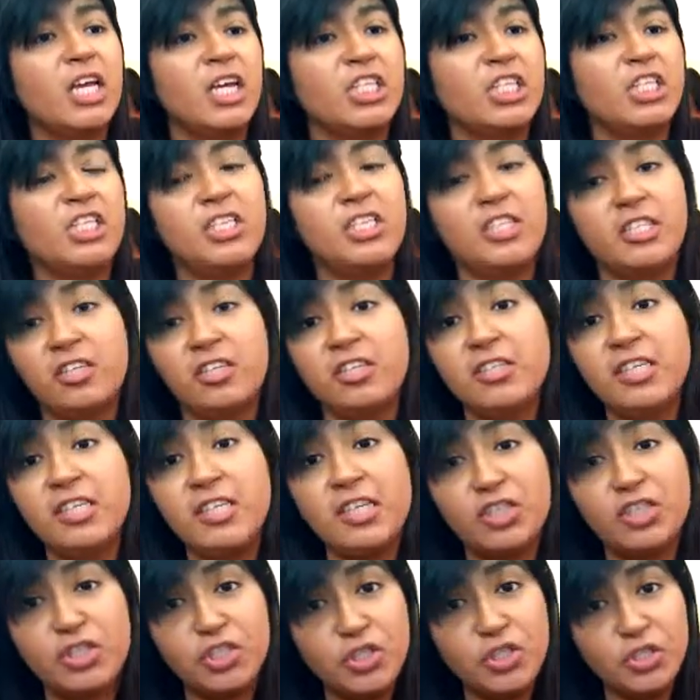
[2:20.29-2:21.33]
She still
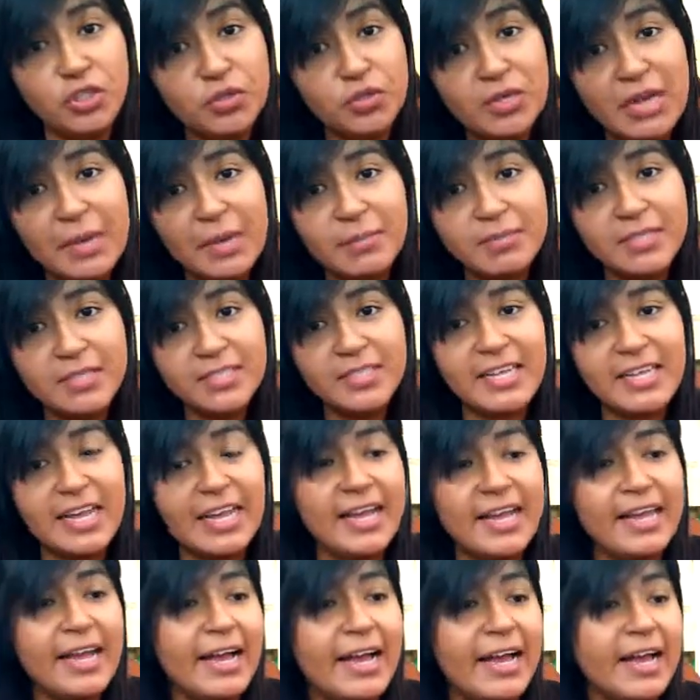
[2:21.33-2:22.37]
takes two naps a
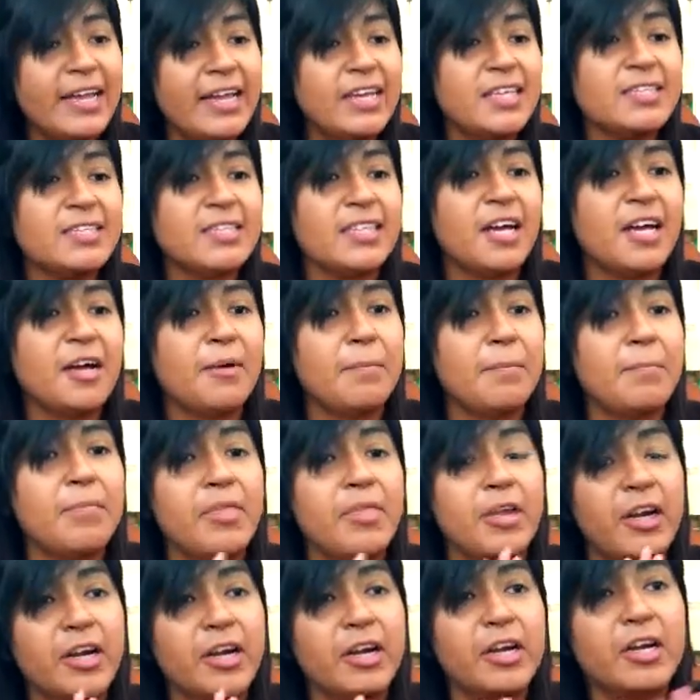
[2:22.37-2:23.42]
day guys. Um,
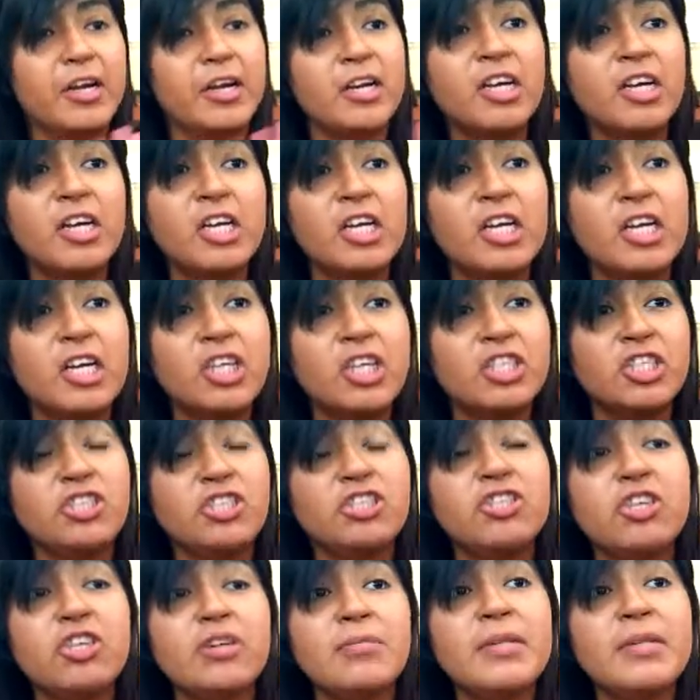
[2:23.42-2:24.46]
they're
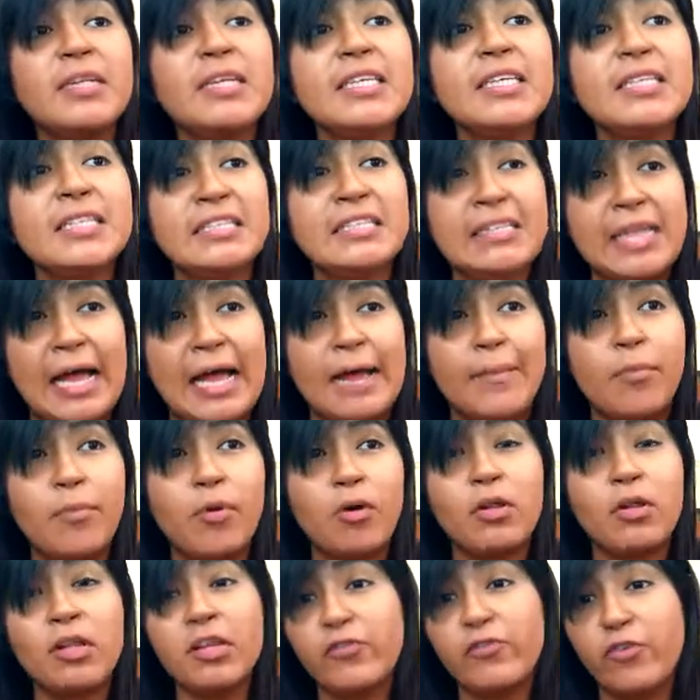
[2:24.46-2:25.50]
She'll normally nap
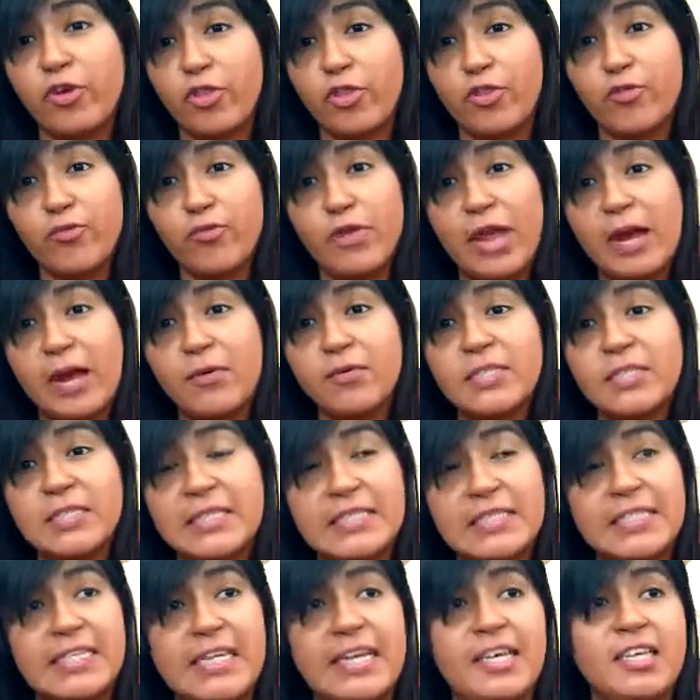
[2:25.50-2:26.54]
only for three
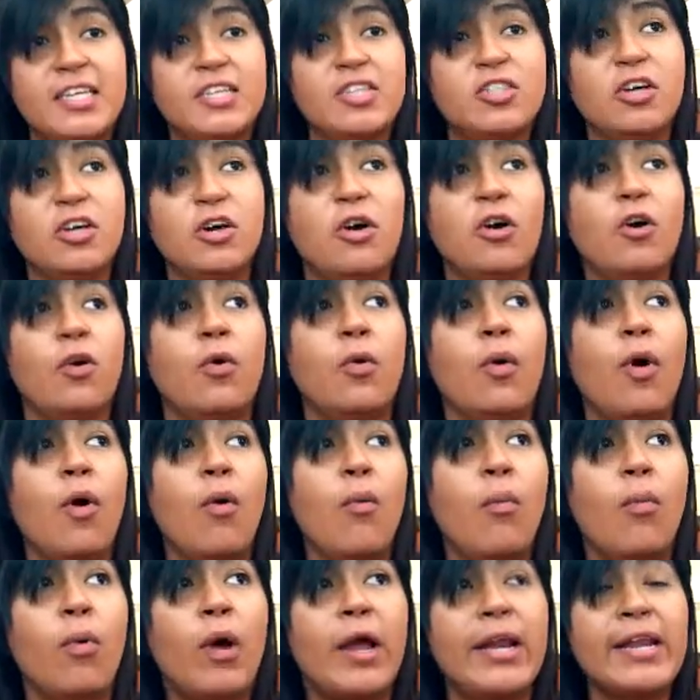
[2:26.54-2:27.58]
hours a day, so
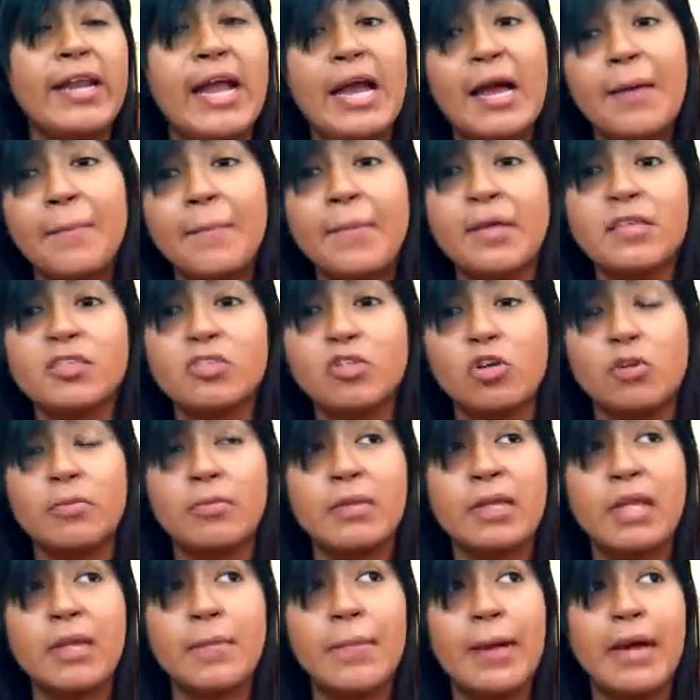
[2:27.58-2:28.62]
one nap is
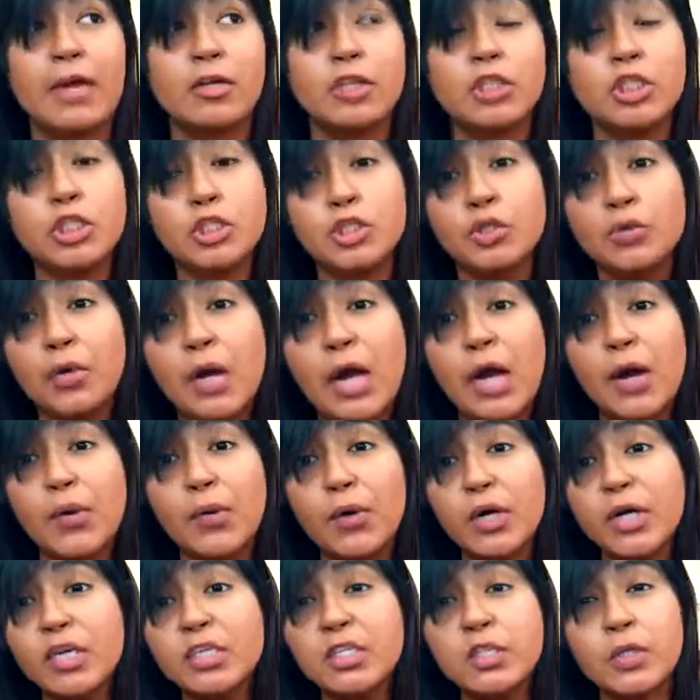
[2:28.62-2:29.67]
normally about two
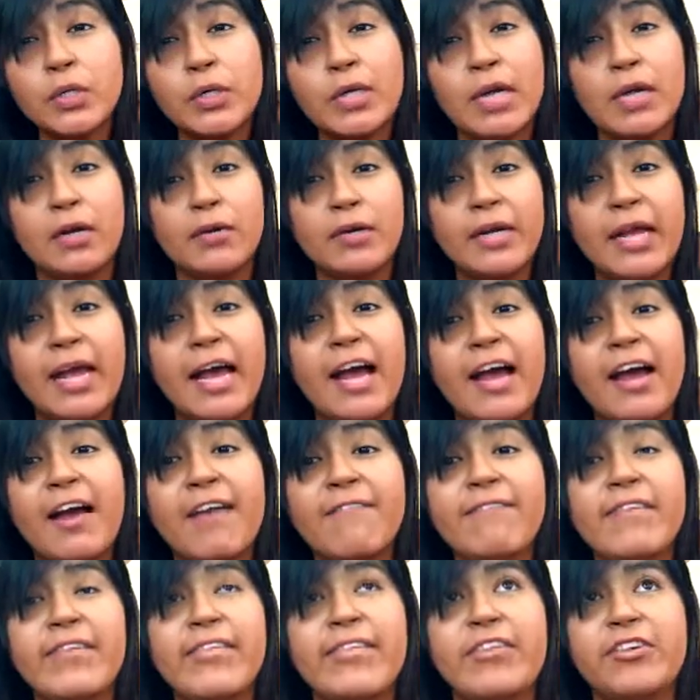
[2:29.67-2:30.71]
hours or an hour and a
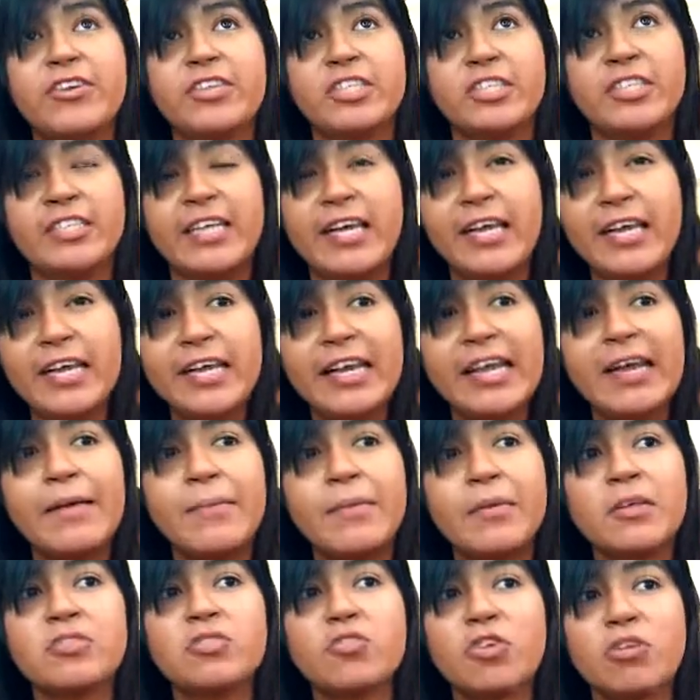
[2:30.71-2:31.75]
half, and her second
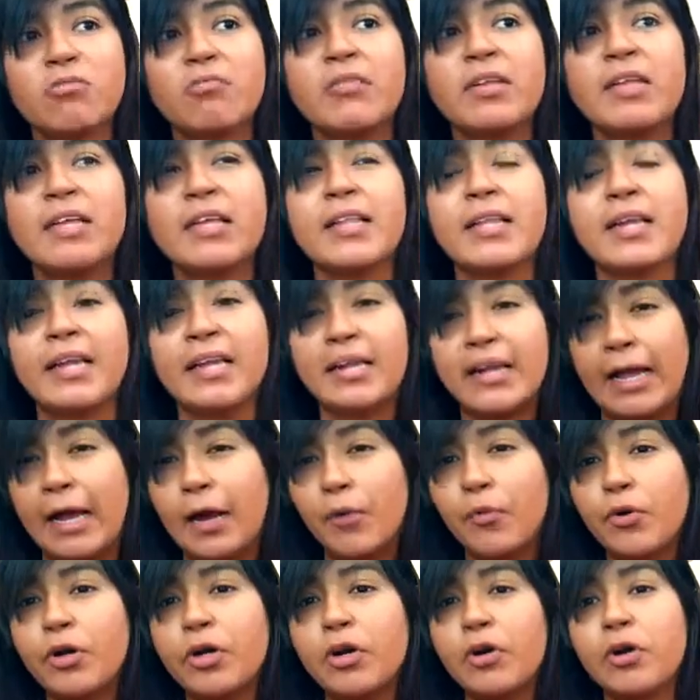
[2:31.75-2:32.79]
nap is normally like an
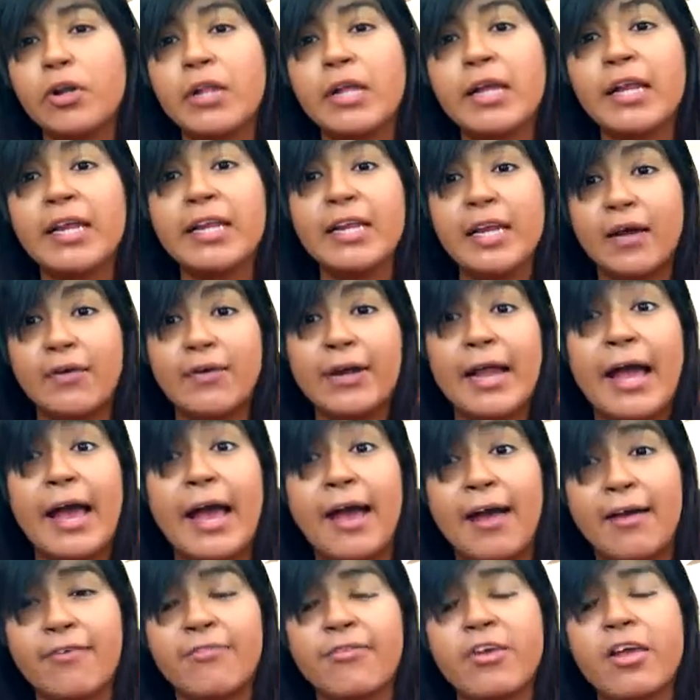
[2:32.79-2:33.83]
hour or like an hour and a
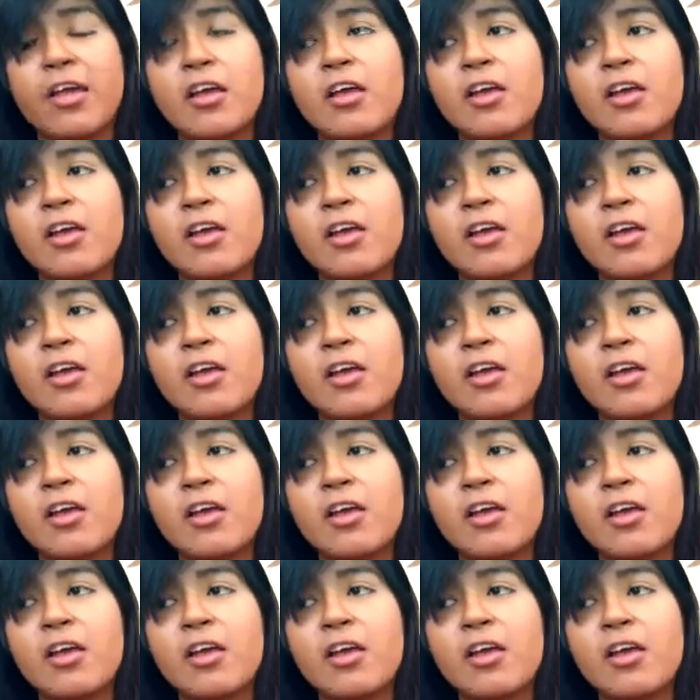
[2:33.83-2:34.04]
half.